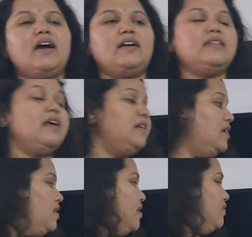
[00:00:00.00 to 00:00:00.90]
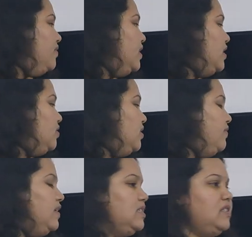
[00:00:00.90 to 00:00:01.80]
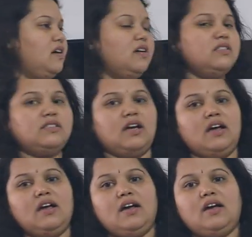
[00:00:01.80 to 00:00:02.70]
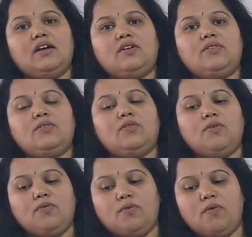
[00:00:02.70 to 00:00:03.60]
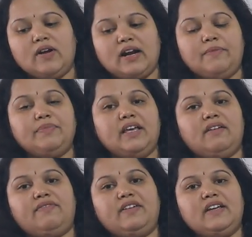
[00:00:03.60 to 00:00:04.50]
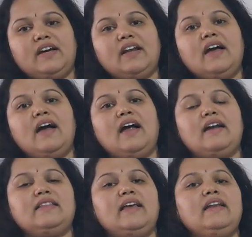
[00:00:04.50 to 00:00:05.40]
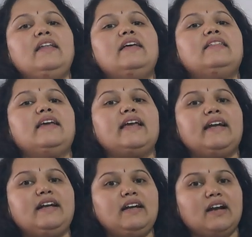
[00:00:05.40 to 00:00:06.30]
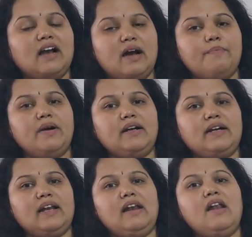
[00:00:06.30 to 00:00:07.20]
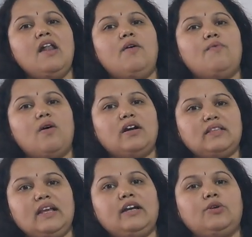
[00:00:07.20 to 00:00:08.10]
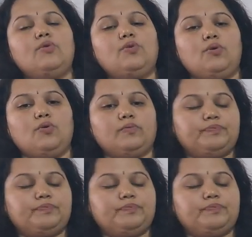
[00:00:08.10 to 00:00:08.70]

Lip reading: and then we need to give a chance to overcome their fear and then they can come and tell what they don't know.